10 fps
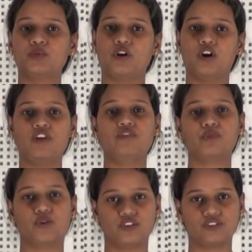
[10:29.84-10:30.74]
of
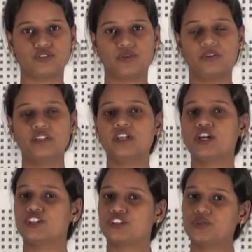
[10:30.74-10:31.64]
protozoan
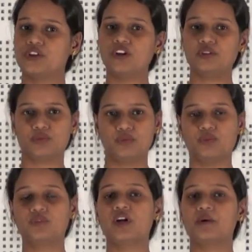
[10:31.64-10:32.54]
do not move,
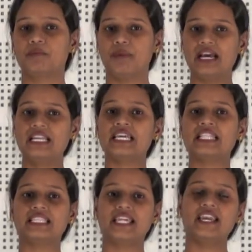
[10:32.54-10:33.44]
but they